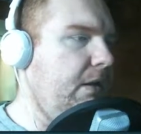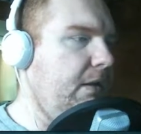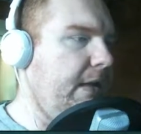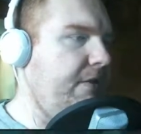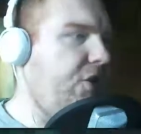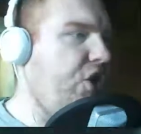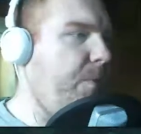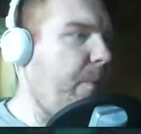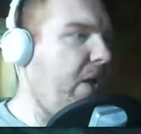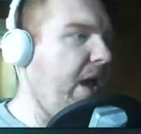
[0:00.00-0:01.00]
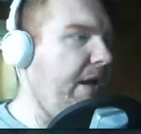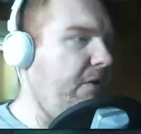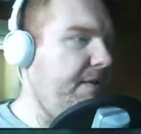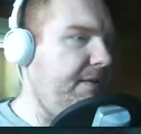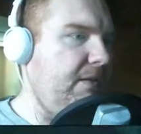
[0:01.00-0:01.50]
there is a culprit behind all
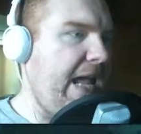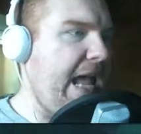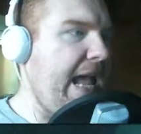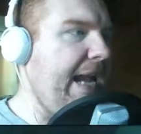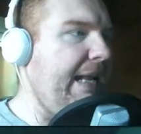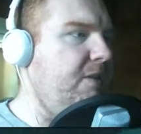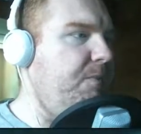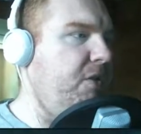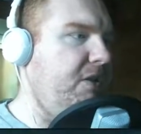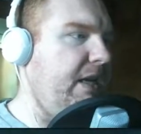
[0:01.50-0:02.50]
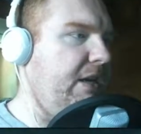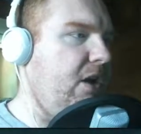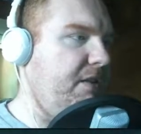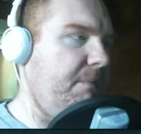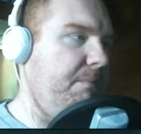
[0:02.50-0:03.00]
this lag, and supposedly it
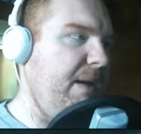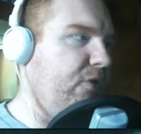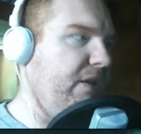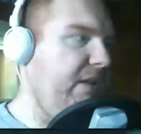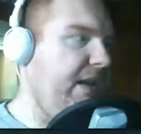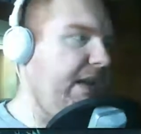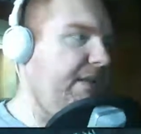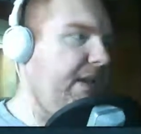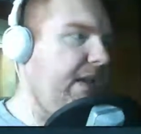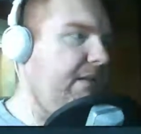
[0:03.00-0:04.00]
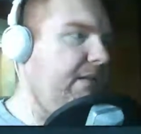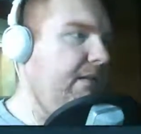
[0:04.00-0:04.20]
causes a memory leak, I think.